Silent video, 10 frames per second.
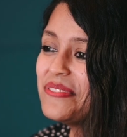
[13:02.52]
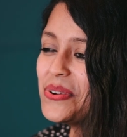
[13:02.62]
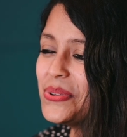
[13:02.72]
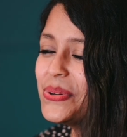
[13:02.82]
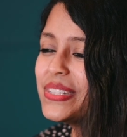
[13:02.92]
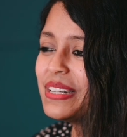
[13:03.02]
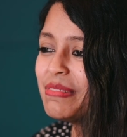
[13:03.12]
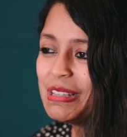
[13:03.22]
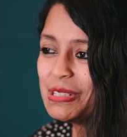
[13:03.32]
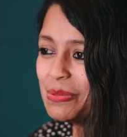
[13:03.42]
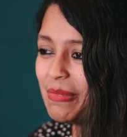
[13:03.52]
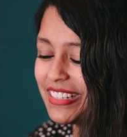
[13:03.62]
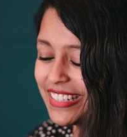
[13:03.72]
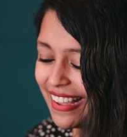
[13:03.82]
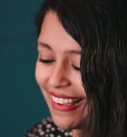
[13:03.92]
you use it with too
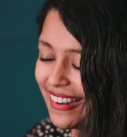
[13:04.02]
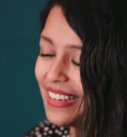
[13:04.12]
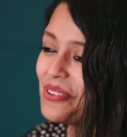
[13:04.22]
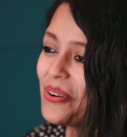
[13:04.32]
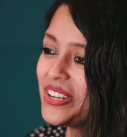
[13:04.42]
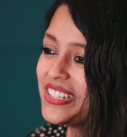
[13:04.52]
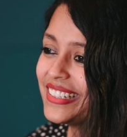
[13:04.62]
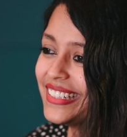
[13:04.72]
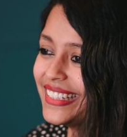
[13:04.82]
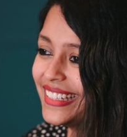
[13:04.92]
much care and caution.